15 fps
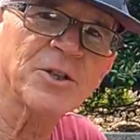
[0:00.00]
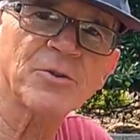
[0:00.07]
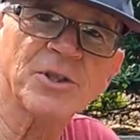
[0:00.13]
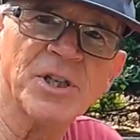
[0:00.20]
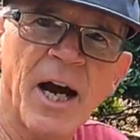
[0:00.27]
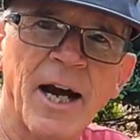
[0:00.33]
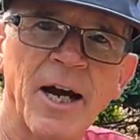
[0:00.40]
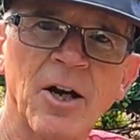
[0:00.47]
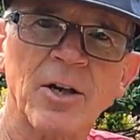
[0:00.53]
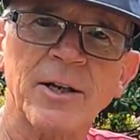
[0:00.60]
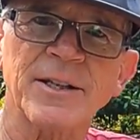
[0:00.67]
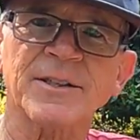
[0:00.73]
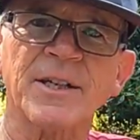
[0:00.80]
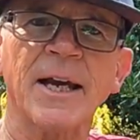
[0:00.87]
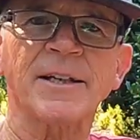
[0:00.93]
new tire
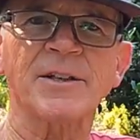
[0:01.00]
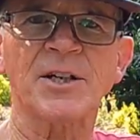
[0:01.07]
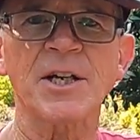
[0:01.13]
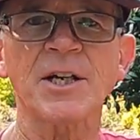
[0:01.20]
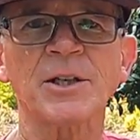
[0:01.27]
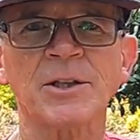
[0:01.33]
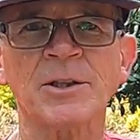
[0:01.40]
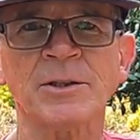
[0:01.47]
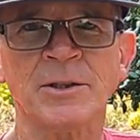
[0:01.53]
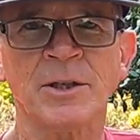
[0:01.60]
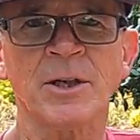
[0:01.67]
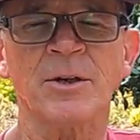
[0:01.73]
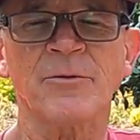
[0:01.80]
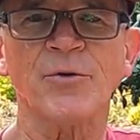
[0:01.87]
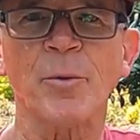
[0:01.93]
is ideal
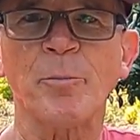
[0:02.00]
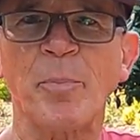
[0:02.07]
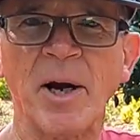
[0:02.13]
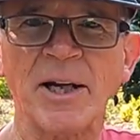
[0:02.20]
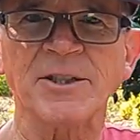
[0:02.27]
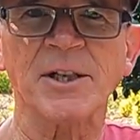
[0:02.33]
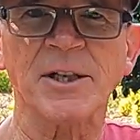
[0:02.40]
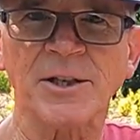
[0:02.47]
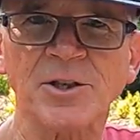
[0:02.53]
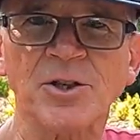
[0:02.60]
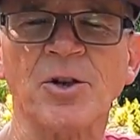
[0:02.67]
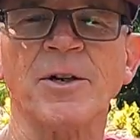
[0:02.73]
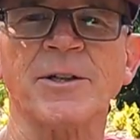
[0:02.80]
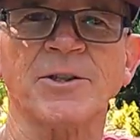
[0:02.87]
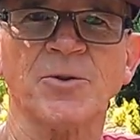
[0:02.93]
for budget
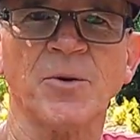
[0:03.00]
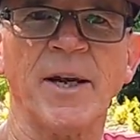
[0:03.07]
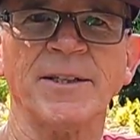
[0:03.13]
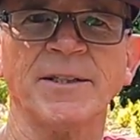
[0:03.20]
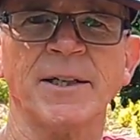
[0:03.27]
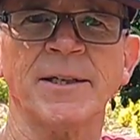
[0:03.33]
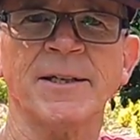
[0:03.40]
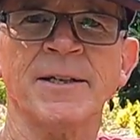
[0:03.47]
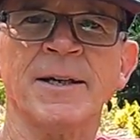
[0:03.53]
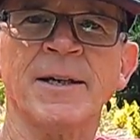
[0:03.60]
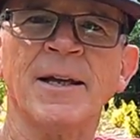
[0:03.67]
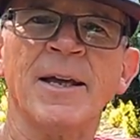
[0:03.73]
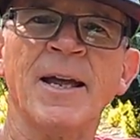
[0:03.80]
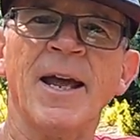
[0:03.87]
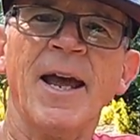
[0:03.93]
endurance racing.
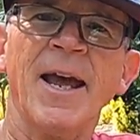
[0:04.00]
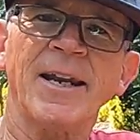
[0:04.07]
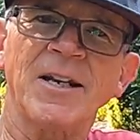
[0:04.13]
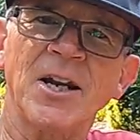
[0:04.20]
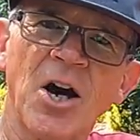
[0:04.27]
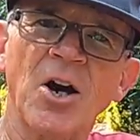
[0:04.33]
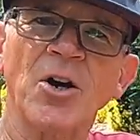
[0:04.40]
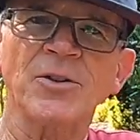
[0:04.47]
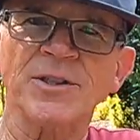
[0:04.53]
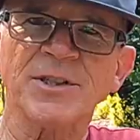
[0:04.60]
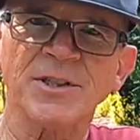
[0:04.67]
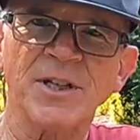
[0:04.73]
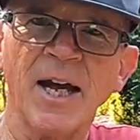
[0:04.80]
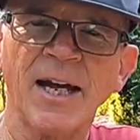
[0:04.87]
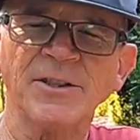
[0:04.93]
And no,
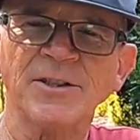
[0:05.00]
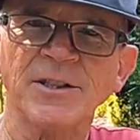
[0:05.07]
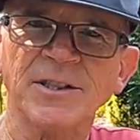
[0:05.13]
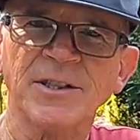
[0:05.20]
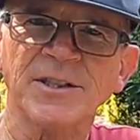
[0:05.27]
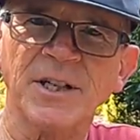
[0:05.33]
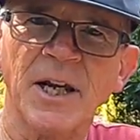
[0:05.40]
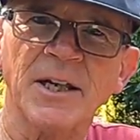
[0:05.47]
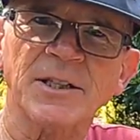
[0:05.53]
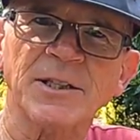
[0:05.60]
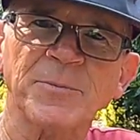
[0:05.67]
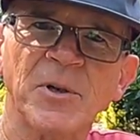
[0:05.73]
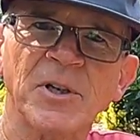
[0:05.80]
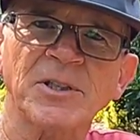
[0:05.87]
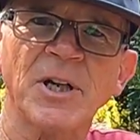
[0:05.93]
this is not just a
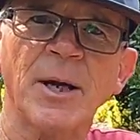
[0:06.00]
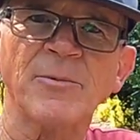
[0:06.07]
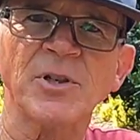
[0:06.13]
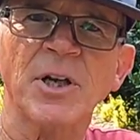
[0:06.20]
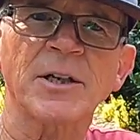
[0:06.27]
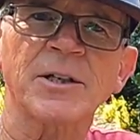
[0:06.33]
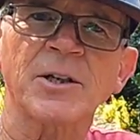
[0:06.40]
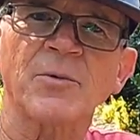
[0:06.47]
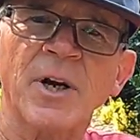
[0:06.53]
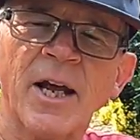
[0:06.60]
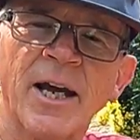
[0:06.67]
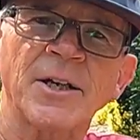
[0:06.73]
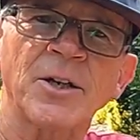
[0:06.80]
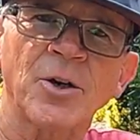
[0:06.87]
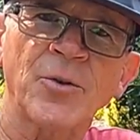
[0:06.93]
sales pitch. I'm telling you what
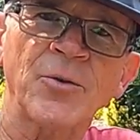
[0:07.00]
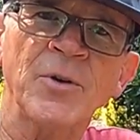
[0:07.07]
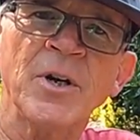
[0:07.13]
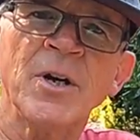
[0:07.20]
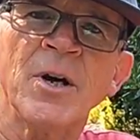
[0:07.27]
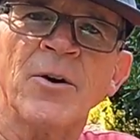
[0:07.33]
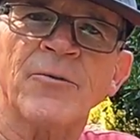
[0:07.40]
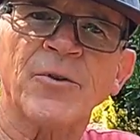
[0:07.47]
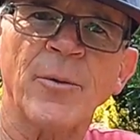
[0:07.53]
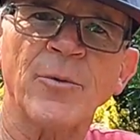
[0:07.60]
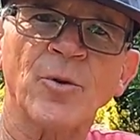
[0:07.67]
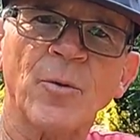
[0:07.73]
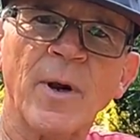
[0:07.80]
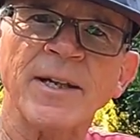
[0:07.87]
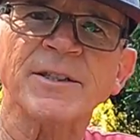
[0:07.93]
I know
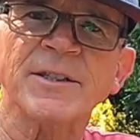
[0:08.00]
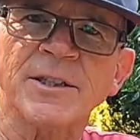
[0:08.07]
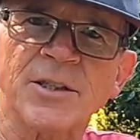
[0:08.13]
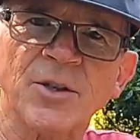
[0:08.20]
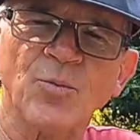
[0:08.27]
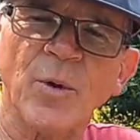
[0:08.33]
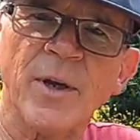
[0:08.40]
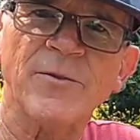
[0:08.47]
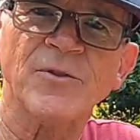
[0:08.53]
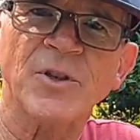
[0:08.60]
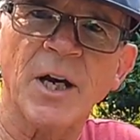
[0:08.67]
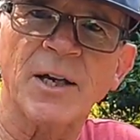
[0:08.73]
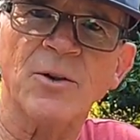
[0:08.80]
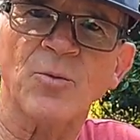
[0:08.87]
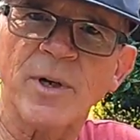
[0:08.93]
from the races that we've
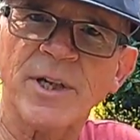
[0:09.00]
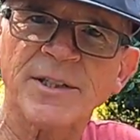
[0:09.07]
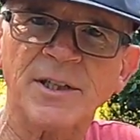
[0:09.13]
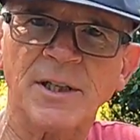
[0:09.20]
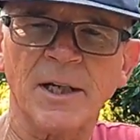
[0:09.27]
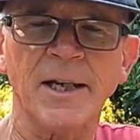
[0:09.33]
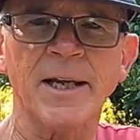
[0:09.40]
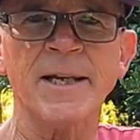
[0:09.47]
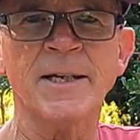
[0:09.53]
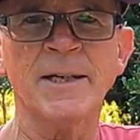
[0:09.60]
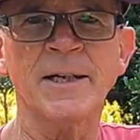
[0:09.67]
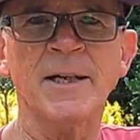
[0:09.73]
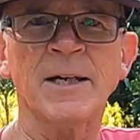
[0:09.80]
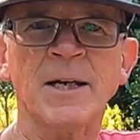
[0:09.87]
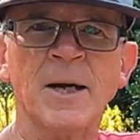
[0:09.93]
done recently,
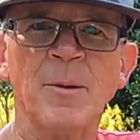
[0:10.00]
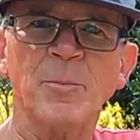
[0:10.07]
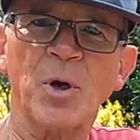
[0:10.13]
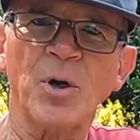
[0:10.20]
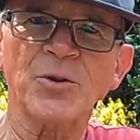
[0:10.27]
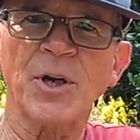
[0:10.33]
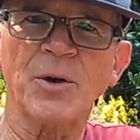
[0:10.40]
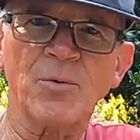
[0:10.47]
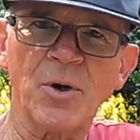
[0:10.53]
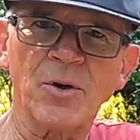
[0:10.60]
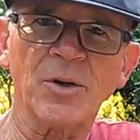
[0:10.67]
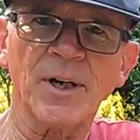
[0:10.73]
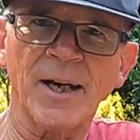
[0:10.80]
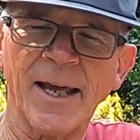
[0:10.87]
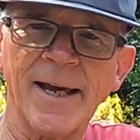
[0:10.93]
both at
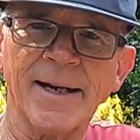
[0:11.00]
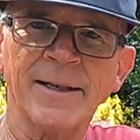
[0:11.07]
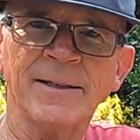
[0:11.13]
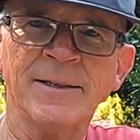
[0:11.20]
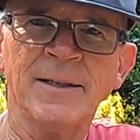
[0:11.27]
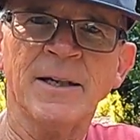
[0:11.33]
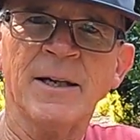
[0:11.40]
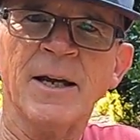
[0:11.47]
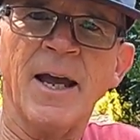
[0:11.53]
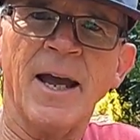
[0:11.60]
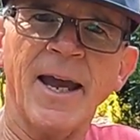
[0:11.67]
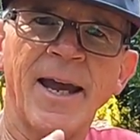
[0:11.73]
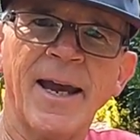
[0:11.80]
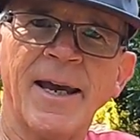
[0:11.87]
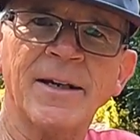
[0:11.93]
Road Atlanta
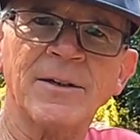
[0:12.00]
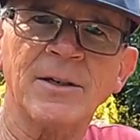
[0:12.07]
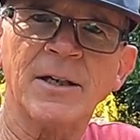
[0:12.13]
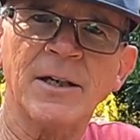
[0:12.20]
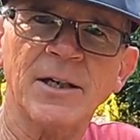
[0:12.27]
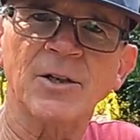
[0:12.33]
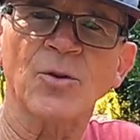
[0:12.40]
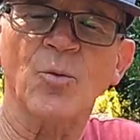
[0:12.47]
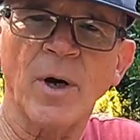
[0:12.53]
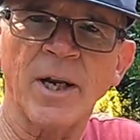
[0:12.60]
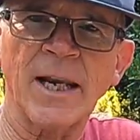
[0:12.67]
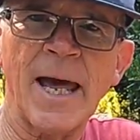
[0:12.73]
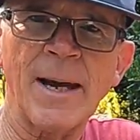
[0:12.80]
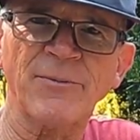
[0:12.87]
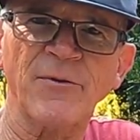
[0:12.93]
and in the
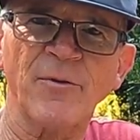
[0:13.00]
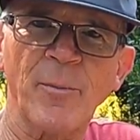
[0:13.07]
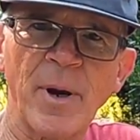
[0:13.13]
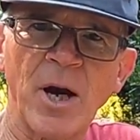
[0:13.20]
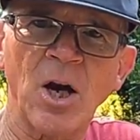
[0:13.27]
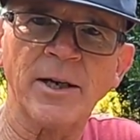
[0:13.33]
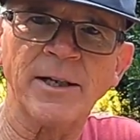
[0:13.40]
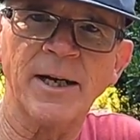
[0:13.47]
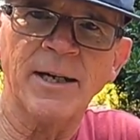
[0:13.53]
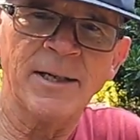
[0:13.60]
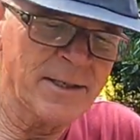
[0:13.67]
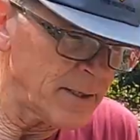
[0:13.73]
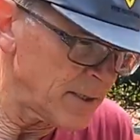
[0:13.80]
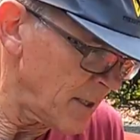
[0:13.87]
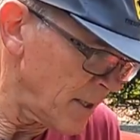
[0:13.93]
One Lap of America.